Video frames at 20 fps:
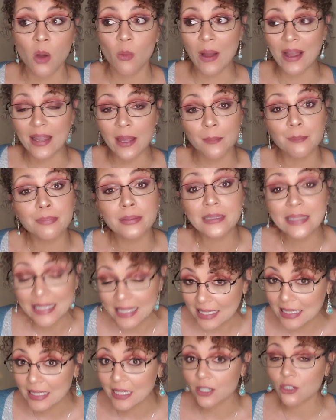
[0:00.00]
while
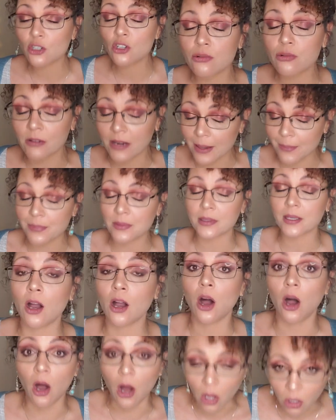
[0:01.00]
completely trampling
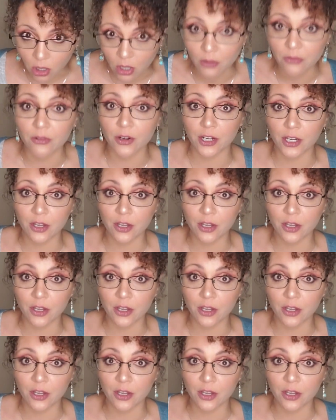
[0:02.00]
all over